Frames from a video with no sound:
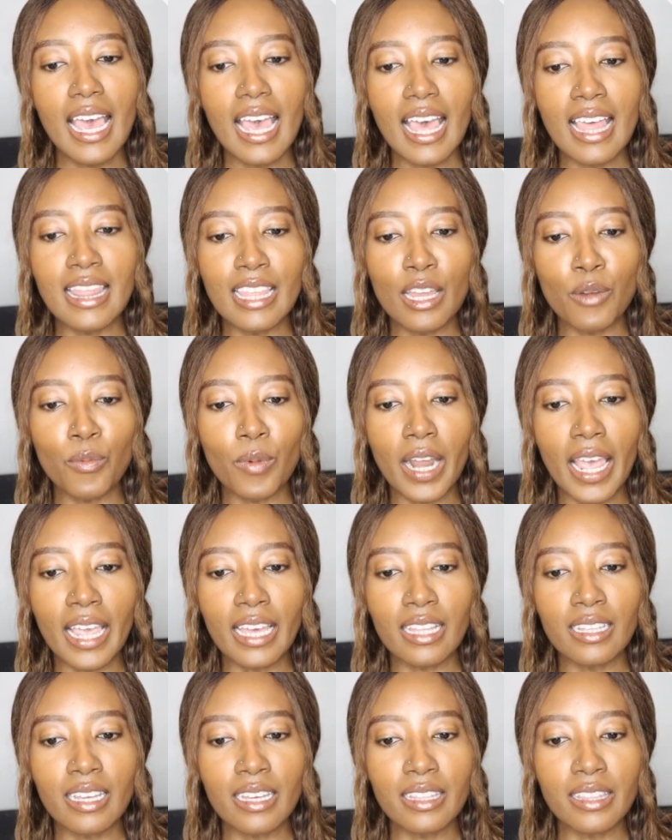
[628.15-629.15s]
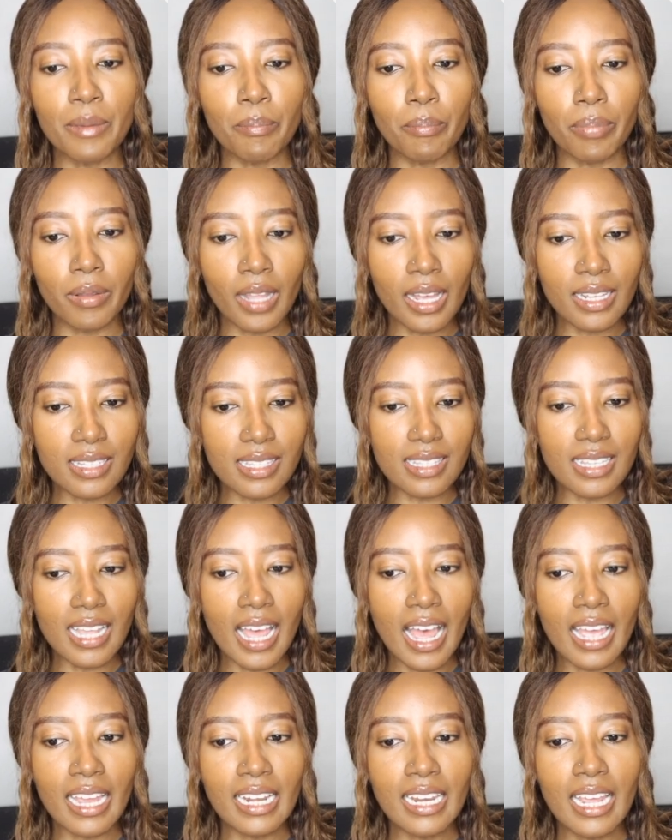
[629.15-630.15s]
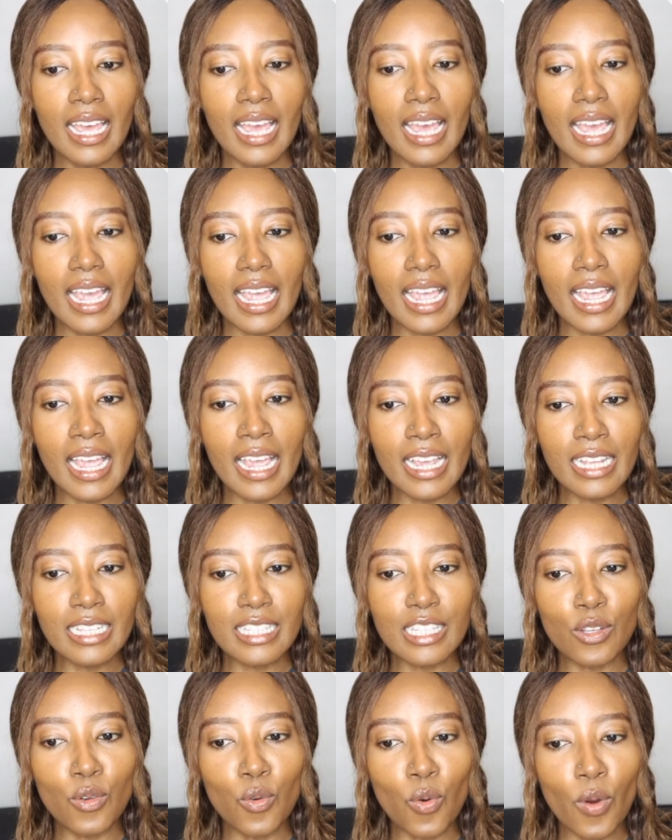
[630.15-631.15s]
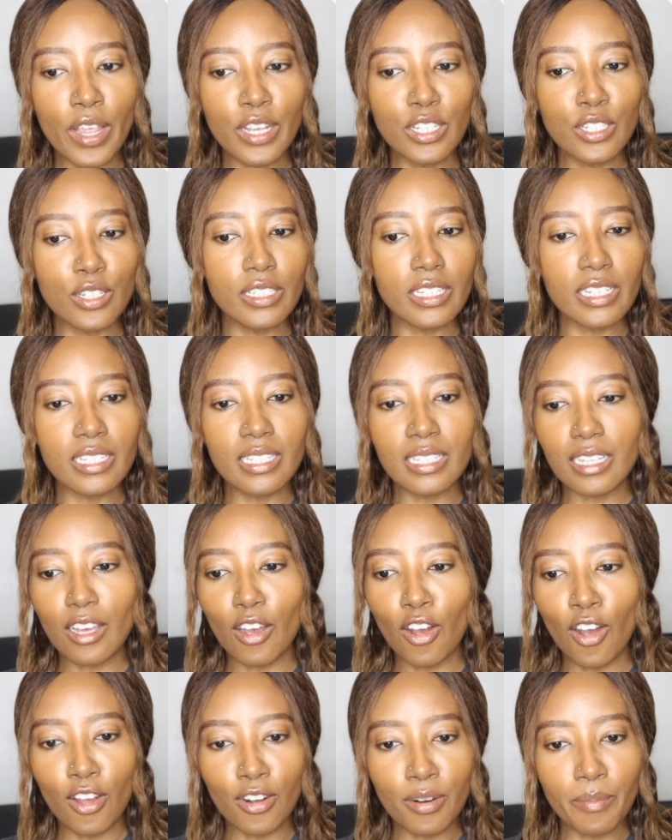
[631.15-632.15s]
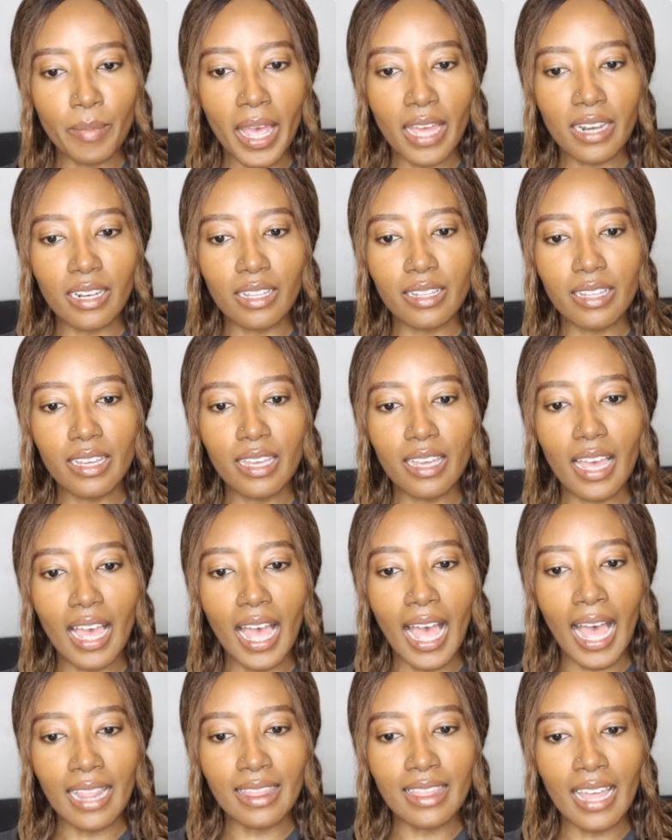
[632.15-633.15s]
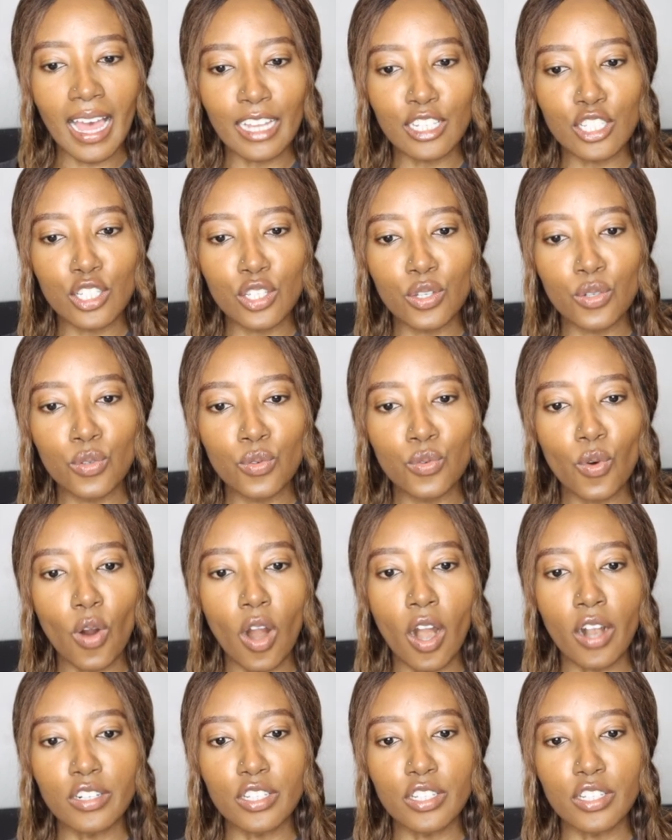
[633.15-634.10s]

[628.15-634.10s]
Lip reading: And then when I click the plus sign, it's going to just automatically add that to our